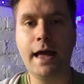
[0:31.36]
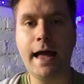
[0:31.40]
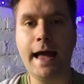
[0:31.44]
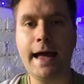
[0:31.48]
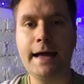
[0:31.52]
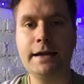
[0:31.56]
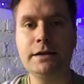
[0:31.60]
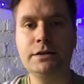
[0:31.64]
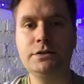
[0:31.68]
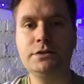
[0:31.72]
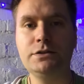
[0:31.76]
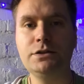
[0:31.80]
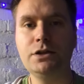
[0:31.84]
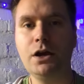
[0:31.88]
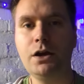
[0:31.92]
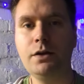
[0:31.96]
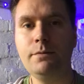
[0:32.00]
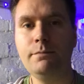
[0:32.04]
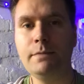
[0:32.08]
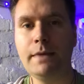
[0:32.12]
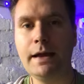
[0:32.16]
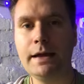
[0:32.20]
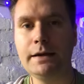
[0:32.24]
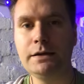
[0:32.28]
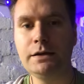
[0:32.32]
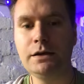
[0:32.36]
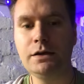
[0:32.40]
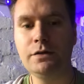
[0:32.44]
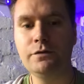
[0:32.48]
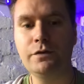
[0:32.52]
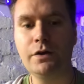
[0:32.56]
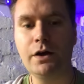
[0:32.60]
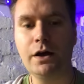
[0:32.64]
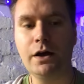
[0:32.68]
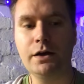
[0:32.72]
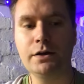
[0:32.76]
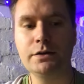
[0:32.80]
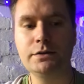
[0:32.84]
And so many of
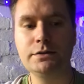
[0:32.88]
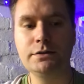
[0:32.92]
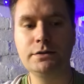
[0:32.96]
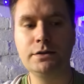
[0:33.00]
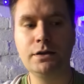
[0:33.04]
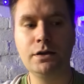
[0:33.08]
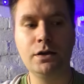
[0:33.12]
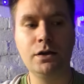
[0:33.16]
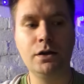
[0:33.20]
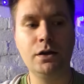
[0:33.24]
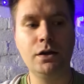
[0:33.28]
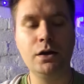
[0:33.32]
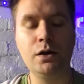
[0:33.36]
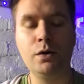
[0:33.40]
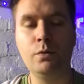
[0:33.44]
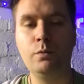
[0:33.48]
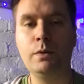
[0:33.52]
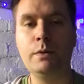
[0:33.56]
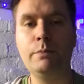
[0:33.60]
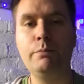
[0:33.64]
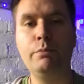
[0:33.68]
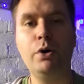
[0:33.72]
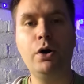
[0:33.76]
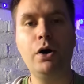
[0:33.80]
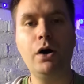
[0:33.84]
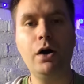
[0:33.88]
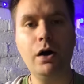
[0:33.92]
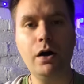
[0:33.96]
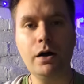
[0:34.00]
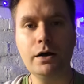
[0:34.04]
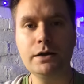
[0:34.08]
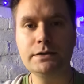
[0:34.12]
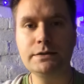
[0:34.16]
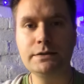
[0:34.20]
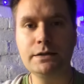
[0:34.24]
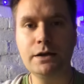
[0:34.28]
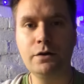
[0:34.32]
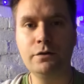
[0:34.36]
us, we put
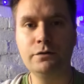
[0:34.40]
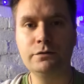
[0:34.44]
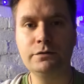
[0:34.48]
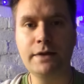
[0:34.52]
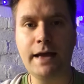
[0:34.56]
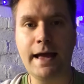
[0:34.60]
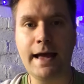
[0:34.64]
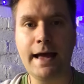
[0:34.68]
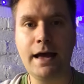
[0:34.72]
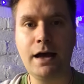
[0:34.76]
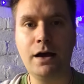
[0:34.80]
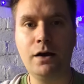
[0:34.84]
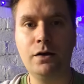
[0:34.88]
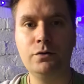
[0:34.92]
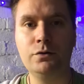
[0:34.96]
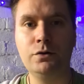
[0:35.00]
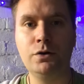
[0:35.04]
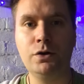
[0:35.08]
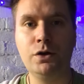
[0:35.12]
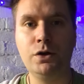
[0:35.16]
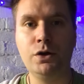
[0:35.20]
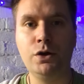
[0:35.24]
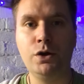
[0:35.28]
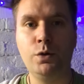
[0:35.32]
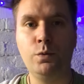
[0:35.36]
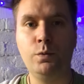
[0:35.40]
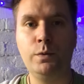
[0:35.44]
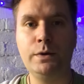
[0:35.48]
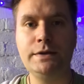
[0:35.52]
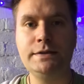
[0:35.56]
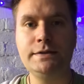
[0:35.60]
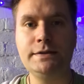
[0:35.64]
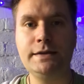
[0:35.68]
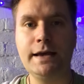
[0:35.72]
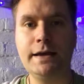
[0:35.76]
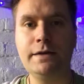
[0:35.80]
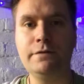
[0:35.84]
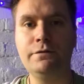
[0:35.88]
ourselves down, we
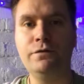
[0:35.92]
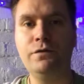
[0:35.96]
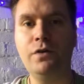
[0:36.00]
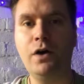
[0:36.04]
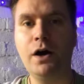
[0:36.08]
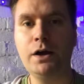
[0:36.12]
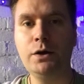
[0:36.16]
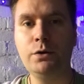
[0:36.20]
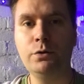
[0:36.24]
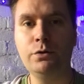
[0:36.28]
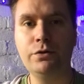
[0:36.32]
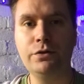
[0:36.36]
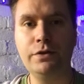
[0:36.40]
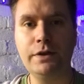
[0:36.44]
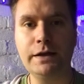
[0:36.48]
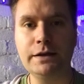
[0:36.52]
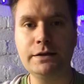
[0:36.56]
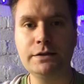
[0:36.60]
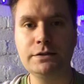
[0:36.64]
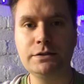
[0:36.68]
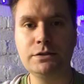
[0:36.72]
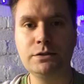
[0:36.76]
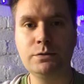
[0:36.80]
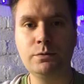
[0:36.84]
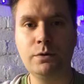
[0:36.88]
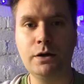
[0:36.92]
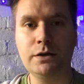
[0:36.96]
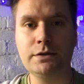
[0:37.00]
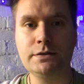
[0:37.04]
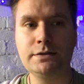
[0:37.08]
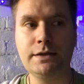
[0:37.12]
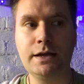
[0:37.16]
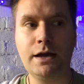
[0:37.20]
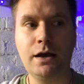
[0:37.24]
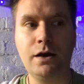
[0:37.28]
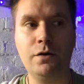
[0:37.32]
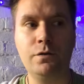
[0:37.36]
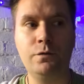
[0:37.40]
say vile things to
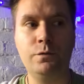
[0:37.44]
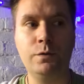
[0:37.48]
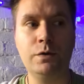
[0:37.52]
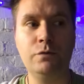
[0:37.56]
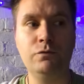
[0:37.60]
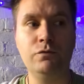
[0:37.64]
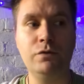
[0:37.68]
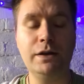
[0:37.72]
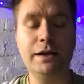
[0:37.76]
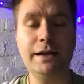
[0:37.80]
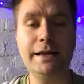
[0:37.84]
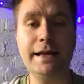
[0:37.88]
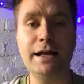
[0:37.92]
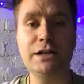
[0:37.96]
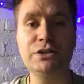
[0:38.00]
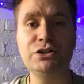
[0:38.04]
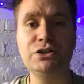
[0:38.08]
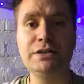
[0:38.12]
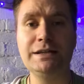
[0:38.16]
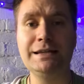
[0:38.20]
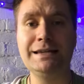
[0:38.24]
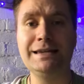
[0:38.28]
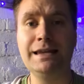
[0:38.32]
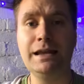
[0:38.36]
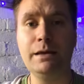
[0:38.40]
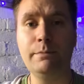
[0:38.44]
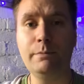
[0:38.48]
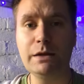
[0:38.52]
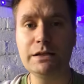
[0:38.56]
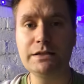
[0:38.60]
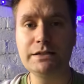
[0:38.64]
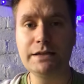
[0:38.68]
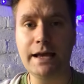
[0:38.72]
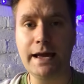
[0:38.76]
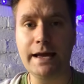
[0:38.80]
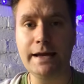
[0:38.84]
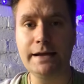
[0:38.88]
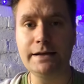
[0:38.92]
ourselves, we really actually
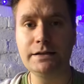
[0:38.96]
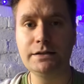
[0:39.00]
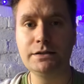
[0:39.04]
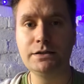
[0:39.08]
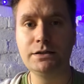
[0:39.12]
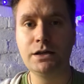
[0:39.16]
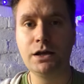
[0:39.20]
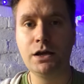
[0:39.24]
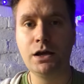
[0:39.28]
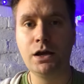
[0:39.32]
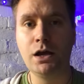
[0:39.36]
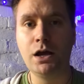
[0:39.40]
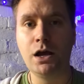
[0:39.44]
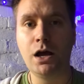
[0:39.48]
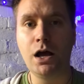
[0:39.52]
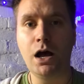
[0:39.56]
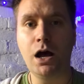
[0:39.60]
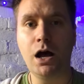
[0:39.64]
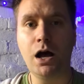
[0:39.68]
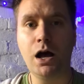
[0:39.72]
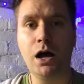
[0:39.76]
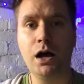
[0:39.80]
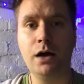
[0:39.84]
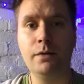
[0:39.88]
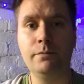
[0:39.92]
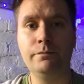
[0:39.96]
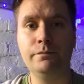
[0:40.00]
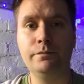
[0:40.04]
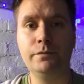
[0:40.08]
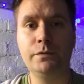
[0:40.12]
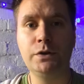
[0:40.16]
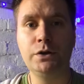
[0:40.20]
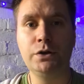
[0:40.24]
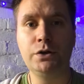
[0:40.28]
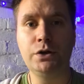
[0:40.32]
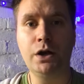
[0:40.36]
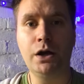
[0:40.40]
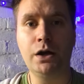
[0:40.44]
limitate,
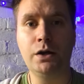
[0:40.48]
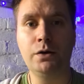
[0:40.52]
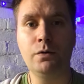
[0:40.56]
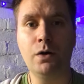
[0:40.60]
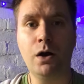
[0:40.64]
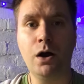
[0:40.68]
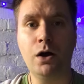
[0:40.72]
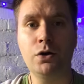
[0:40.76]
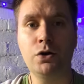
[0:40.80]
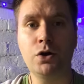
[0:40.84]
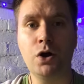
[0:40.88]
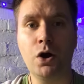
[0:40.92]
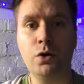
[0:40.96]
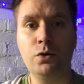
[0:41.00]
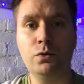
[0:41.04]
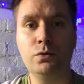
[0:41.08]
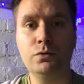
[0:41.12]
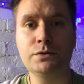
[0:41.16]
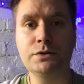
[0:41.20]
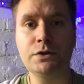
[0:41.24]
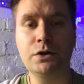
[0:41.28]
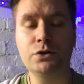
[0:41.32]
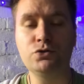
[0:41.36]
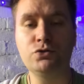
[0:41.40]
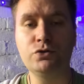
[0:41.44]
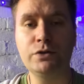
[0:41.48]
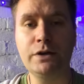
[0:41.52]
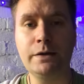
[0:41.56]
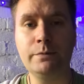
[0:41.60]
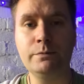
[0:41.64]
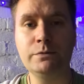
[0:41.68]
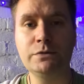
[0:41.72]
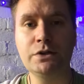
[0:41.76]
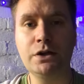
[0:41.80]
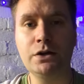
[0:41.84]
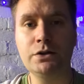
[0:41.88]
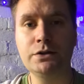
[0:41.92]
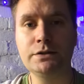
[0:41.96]
you know, our goals, our
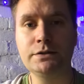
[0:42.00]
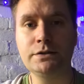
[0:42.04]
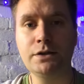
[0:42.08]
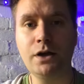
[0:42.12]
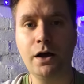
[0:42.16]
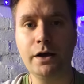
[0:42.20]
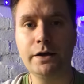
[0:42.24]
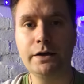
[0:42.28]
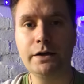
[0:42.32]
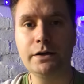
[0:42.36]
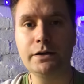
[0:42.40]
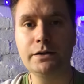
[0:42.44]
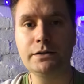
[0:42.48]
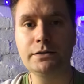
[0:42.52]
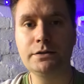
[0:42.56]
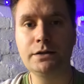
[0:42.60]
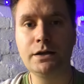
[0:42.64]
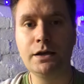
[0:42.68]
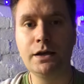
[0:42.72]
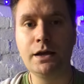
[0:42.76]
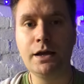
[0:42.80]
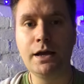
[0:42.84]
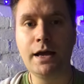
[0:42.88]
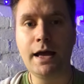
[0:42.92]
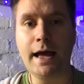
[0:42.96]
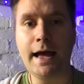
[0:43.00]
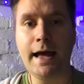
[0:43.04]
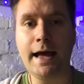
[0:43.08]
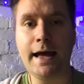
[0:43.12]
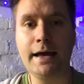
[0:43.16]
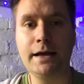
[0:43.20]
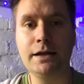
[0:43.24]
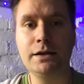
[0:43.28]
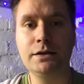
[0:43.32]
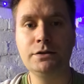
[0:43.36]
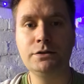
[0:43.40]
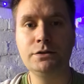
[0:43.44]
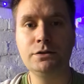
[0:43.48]
dreams, our desires.
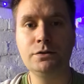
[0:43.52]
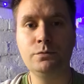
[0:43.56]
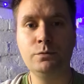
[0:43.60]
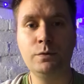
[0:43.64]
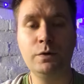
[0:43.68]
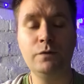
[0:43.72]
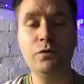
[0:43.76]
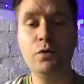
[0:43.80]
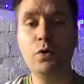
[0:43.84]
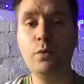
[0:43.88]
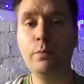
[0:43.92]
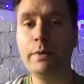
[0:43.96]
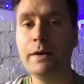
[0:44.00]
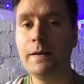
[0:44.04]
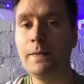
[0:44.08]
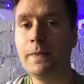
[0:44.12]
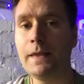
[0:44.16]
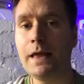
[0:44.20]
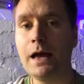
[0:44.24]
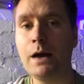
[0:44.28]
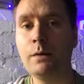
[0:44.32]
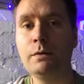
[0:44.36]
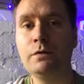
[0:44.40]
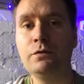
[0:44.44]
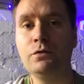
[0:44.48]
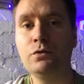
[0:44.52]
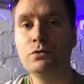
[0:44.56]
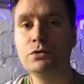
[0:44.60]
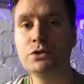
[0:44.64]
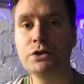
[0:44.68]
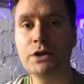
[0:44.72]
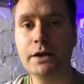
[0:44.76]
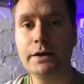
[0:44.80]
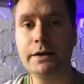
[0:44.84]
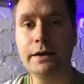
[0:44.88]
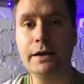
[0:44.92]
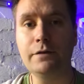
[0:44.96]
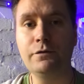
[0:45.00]
And we've all been there, we've all
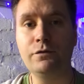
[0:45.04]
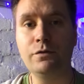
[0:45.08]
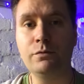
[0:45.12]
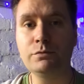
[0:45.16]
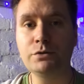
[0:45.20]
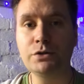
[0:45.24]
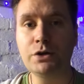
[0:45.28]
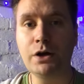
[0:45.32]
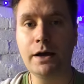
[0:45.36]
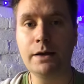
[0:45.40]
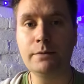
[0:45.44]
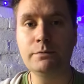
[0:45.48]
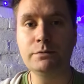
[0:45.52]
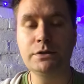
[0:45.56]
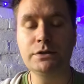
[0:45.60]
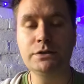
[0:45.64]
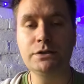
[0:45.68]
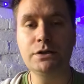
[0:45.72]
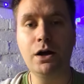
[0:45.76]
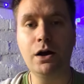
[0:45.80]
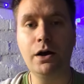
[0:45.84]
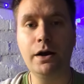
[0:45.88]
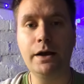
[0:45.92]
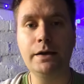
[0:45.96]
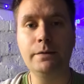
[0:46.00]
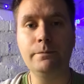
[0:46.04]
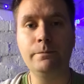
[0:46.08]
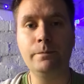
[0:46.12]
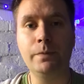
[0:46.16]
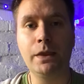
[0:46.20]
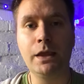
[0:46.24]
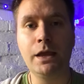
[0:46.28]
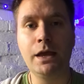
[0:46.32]
done it from time to time.